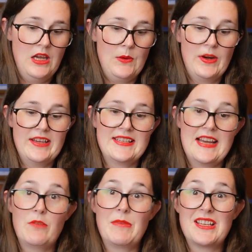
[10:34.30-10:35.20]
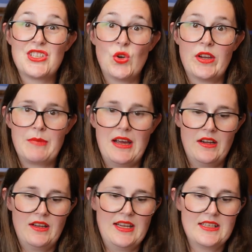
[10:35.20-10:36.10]
what is now my sewing
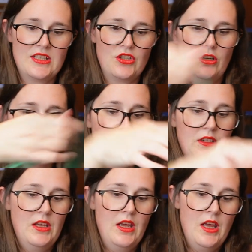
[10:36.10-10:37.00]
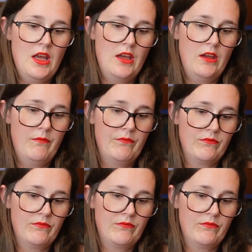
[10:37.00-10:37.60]
pattern Etsy shop, as